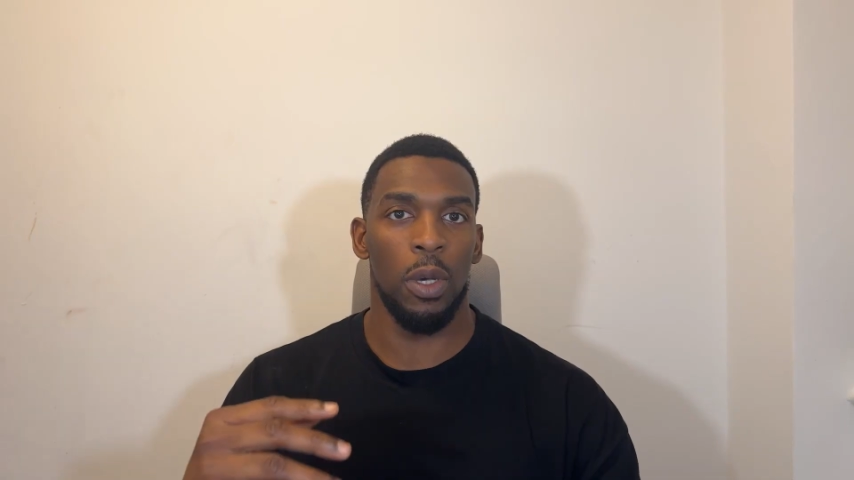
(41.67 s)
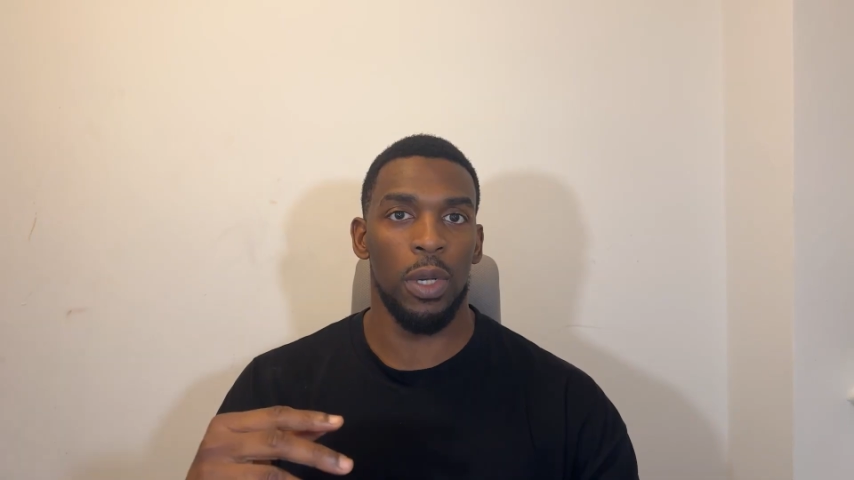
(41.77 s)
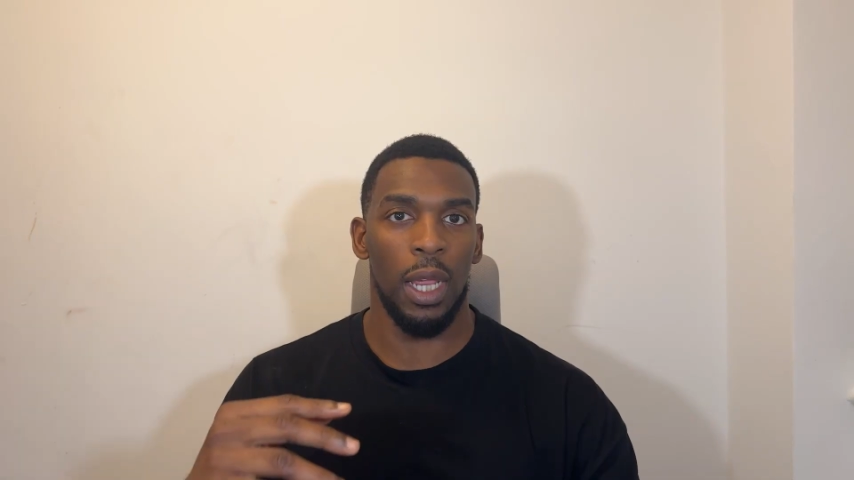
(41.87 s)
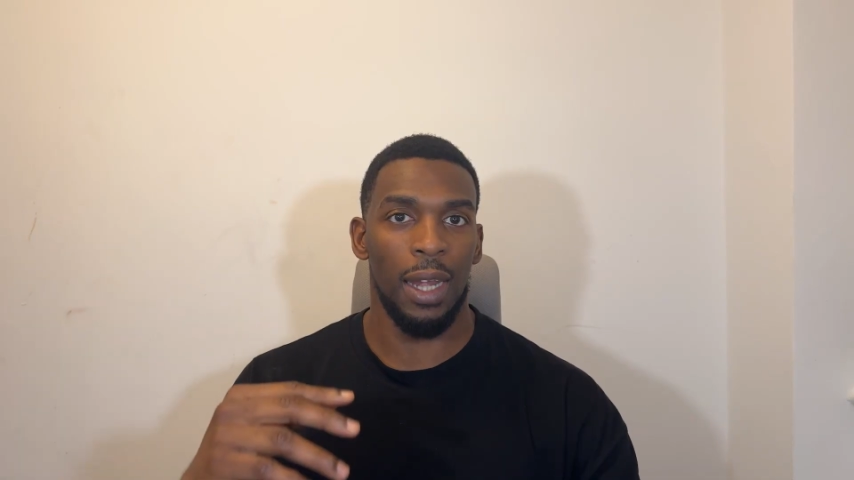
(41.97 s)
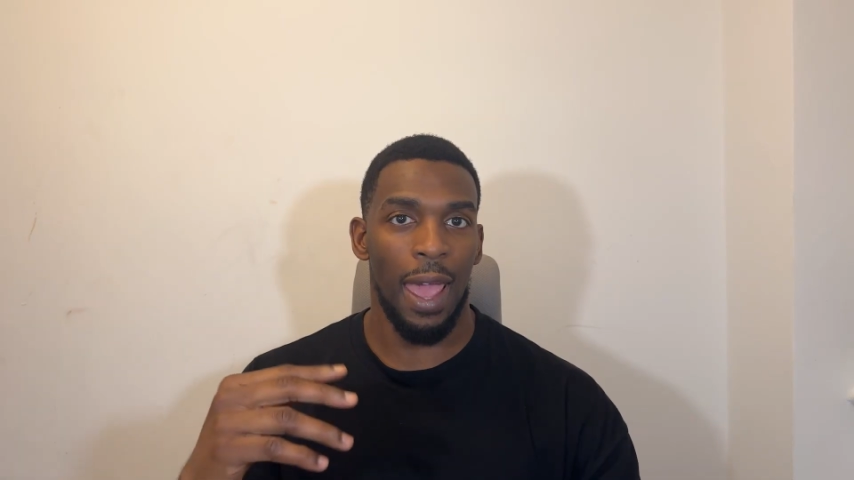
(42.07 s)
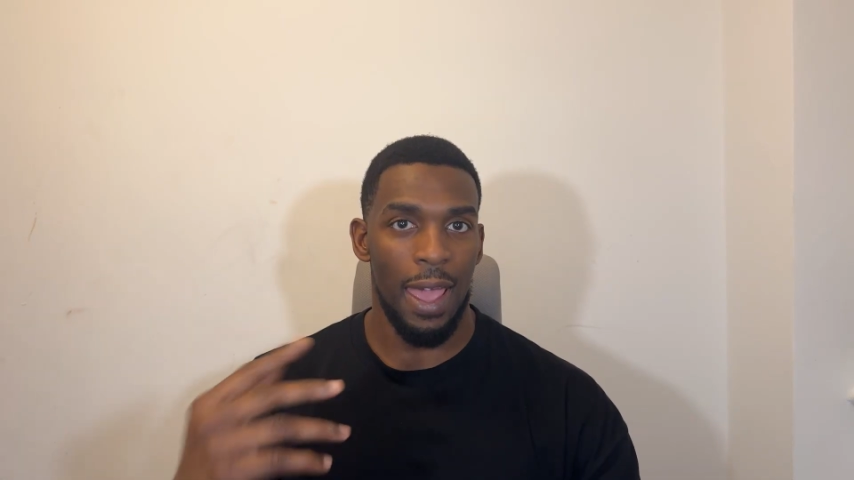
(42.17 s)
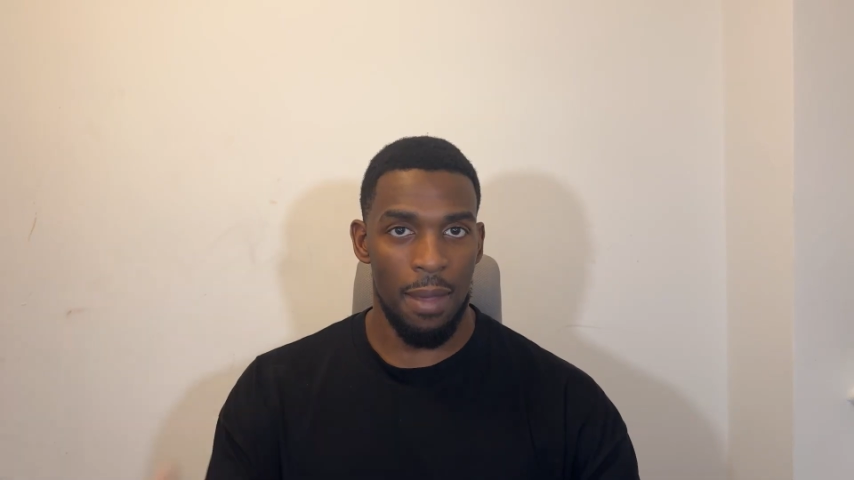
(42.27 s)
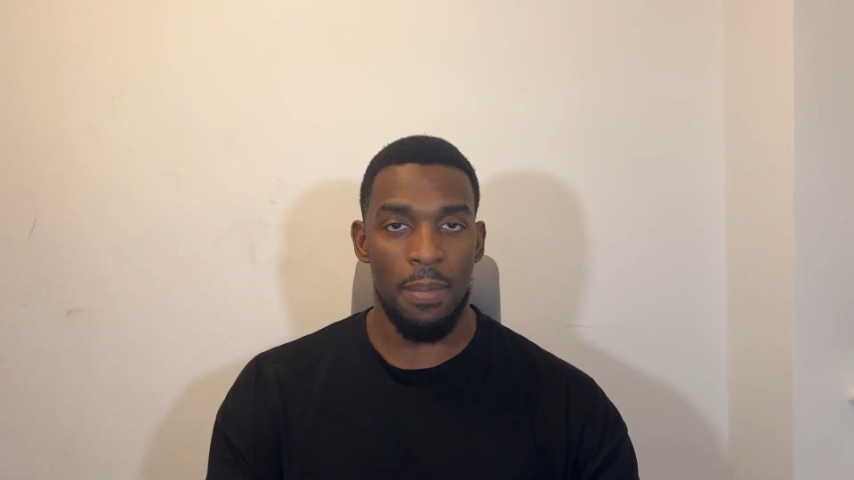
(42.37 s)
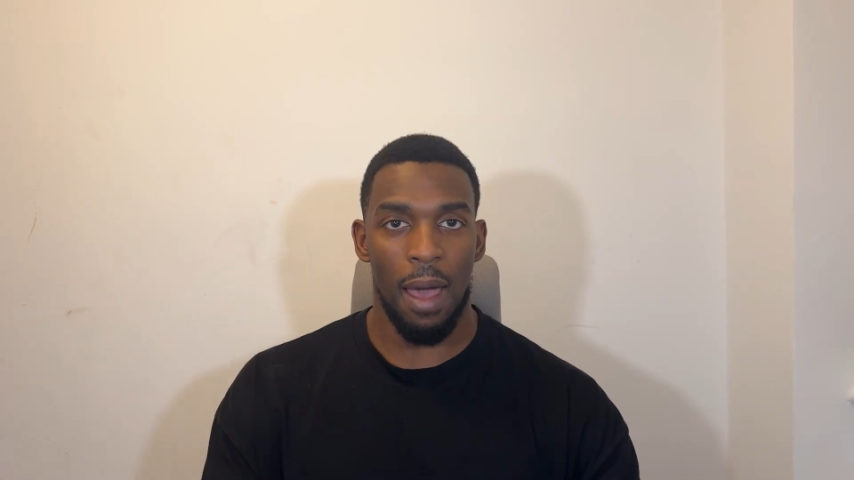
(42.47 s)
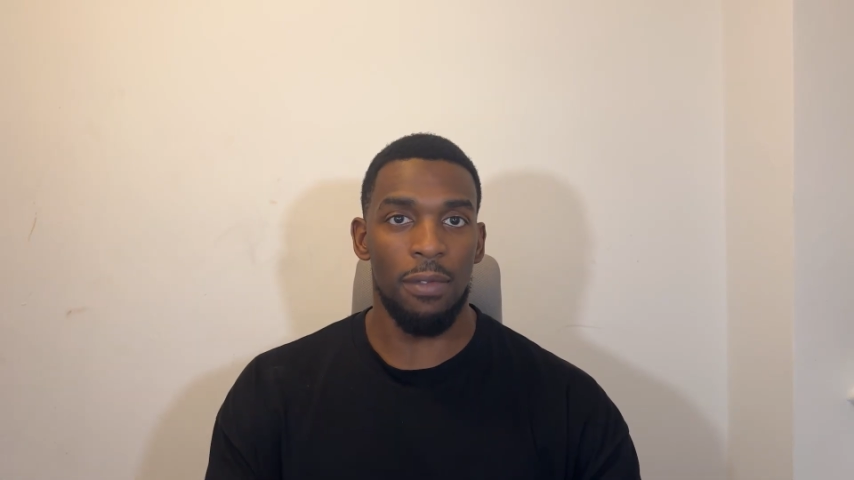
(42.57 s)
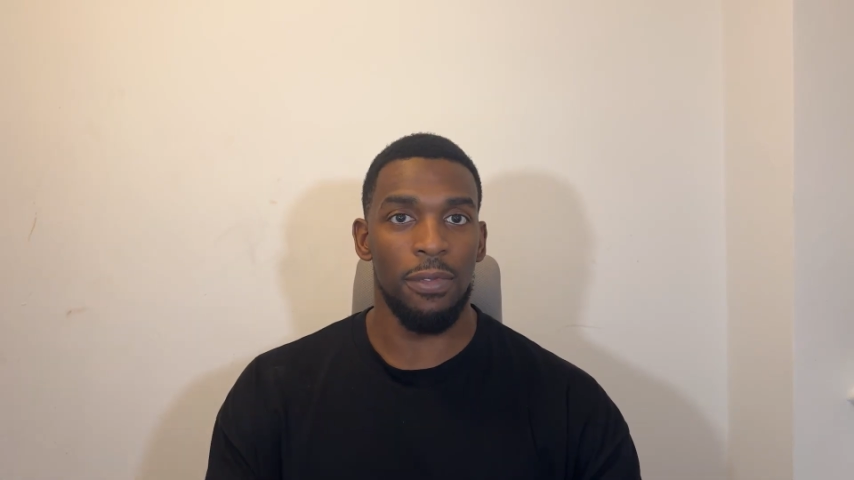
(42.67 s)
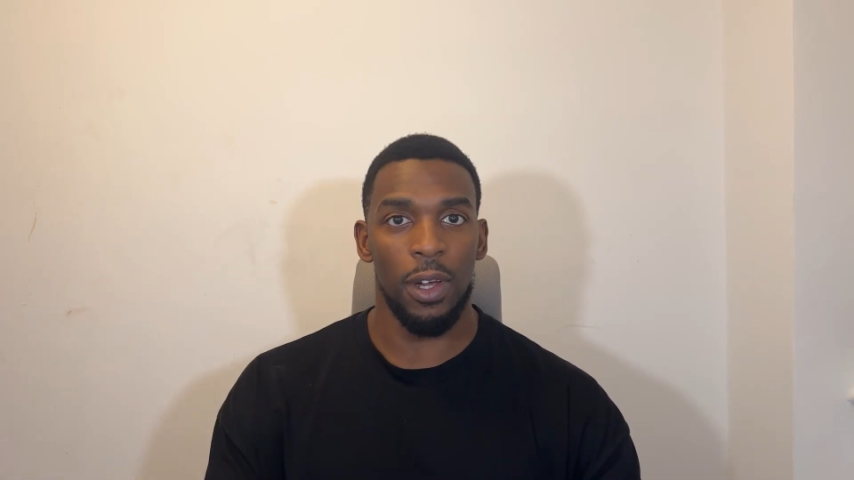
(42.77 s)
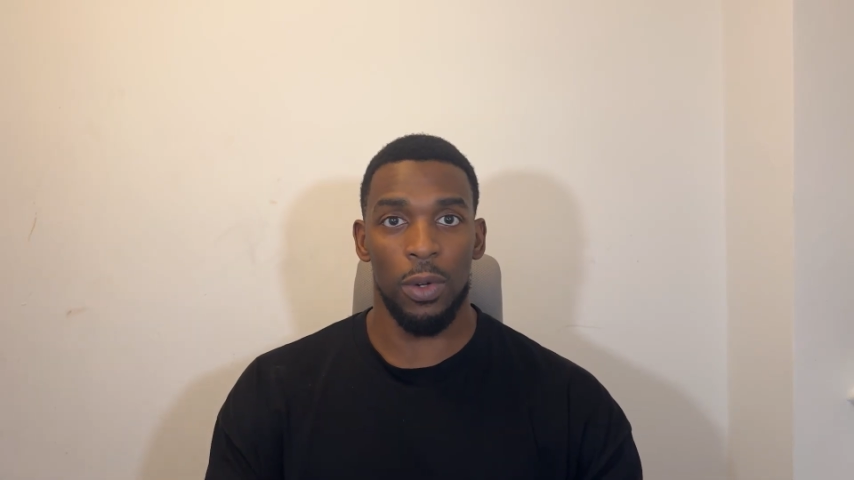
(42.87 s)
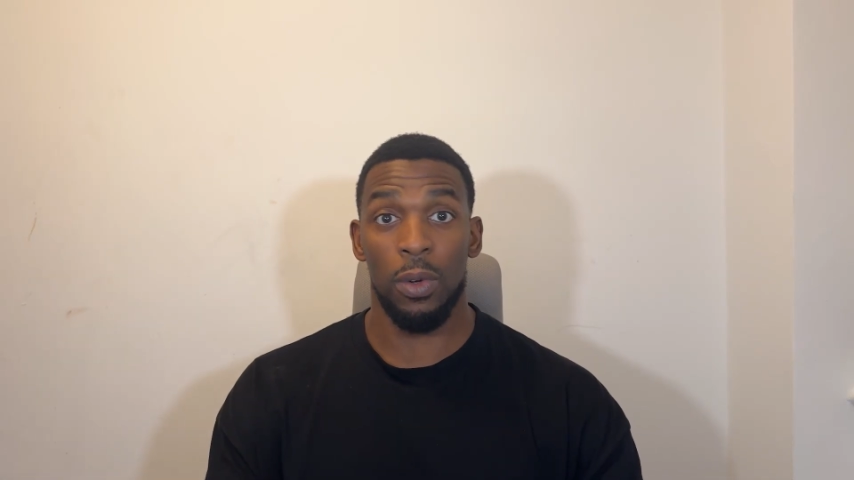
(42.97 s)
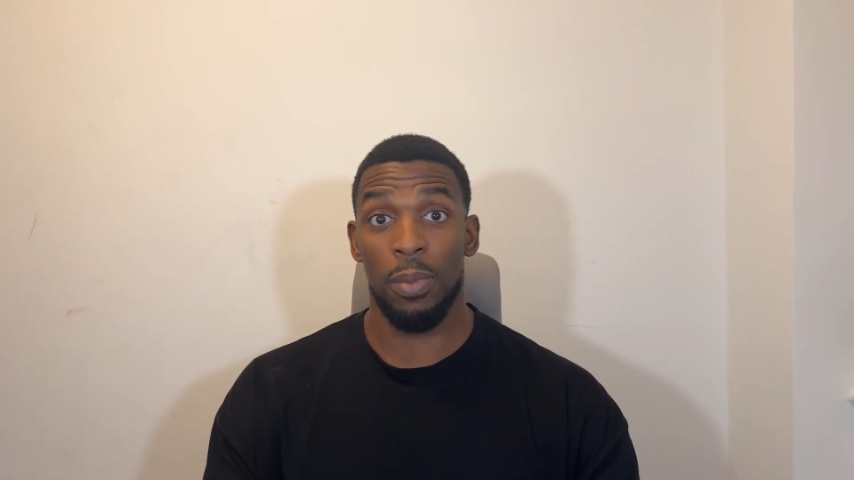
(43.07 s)
building their inbound
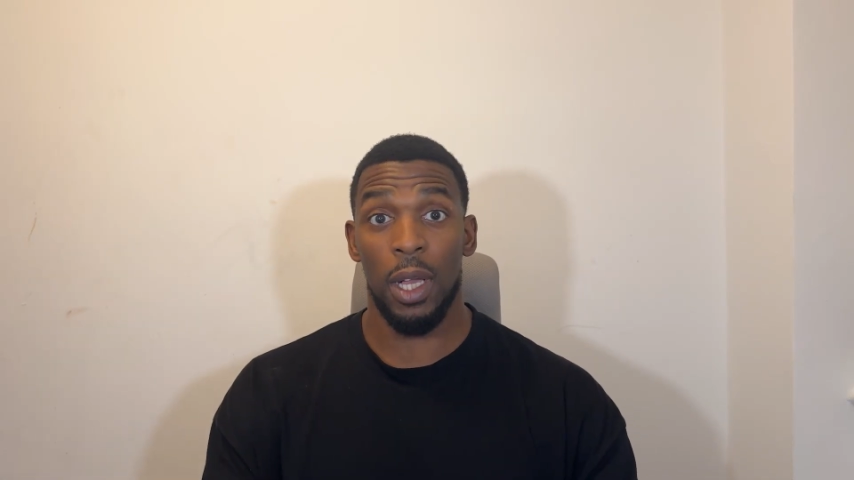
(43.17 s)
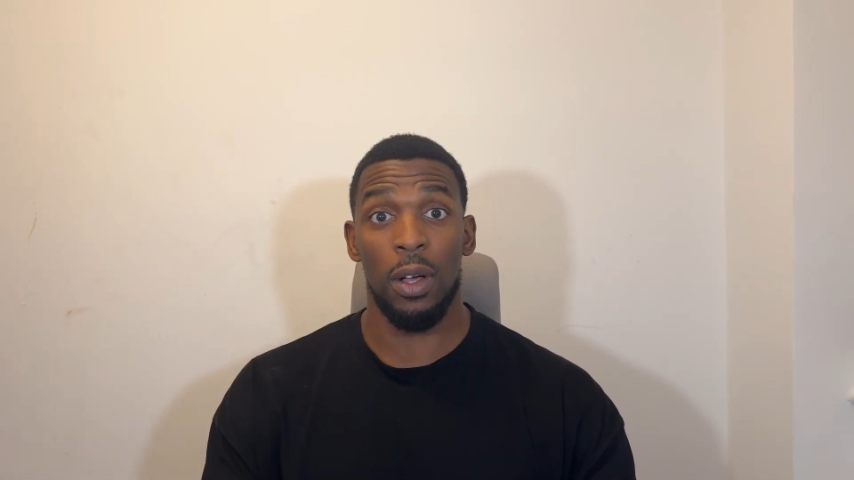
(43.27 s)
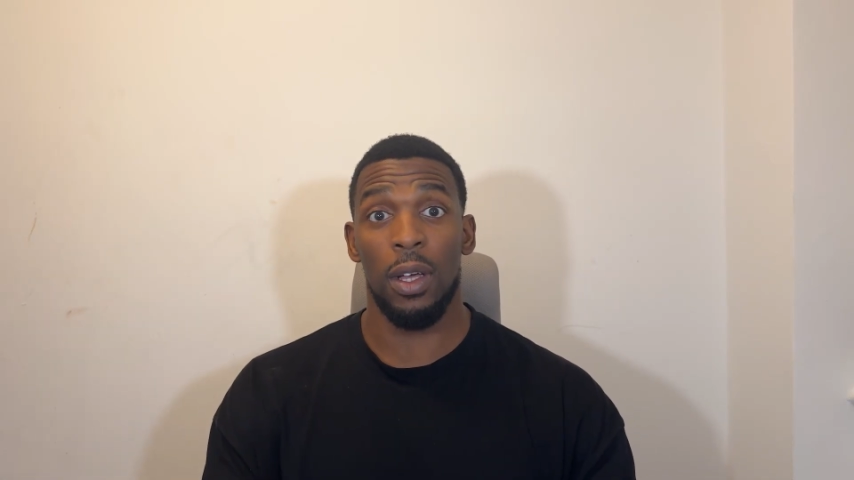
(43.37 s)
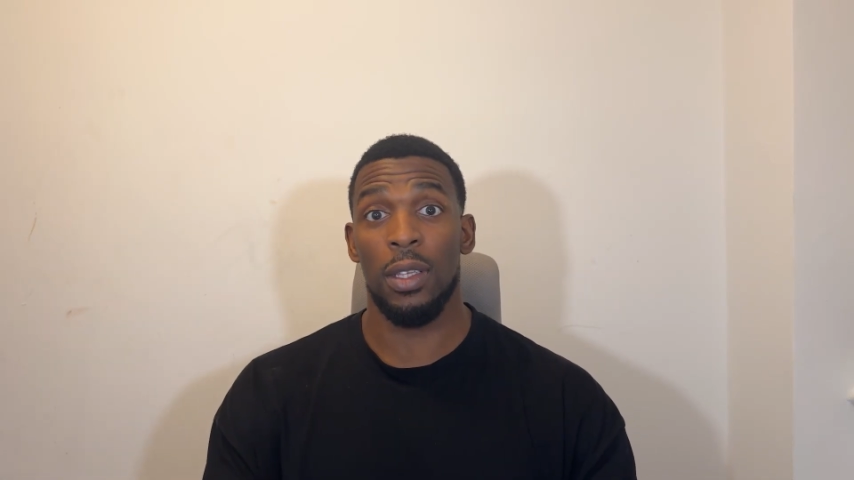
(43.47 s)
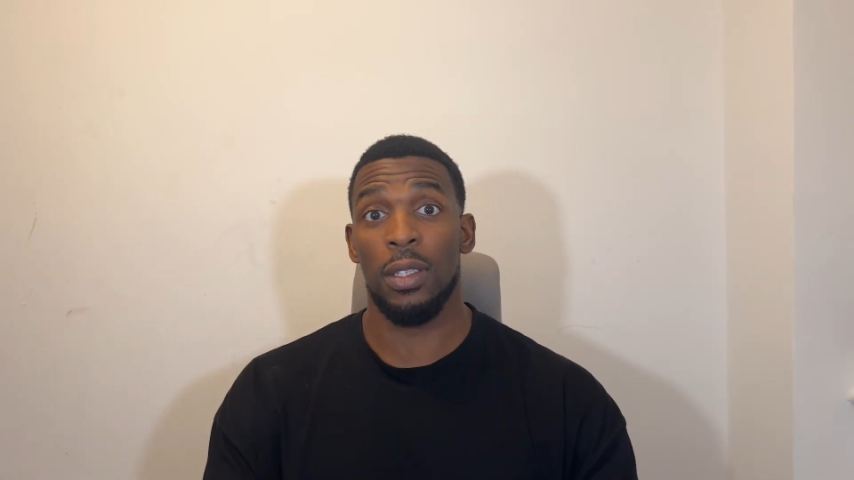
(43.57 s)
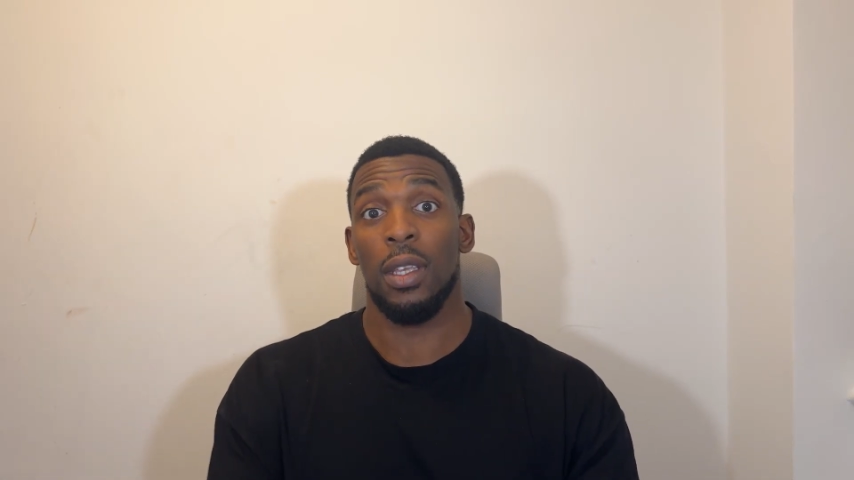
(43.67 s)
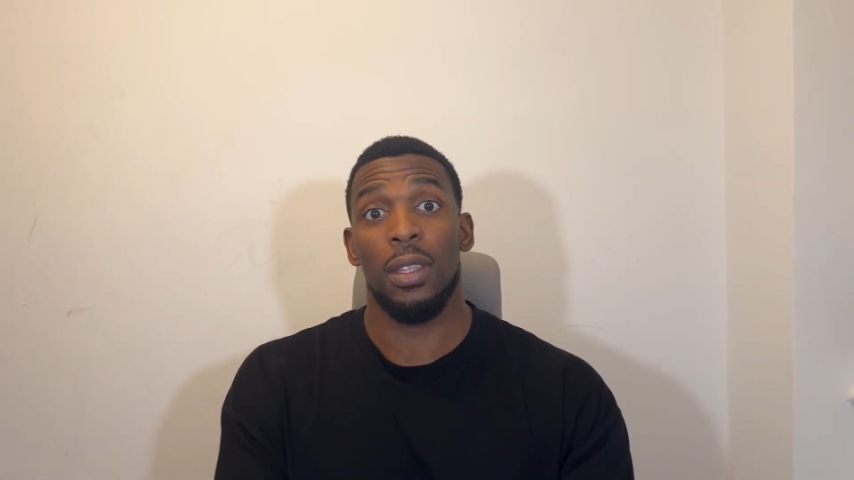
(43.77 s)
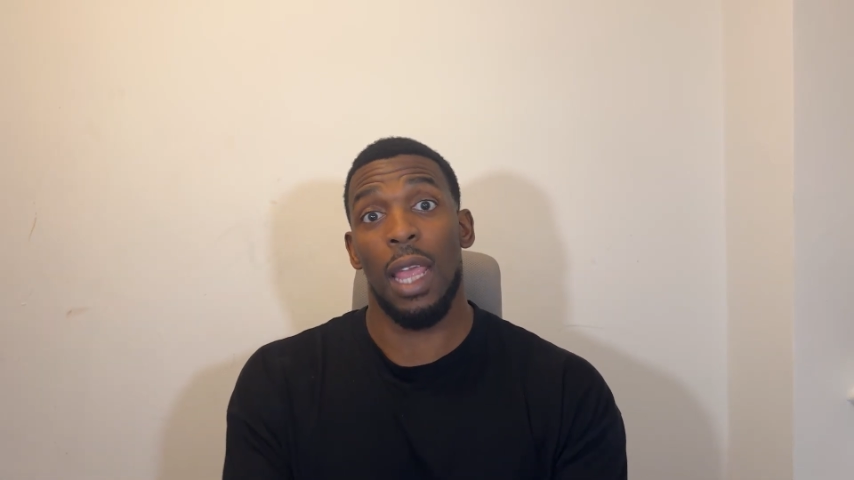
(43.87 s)
funnel because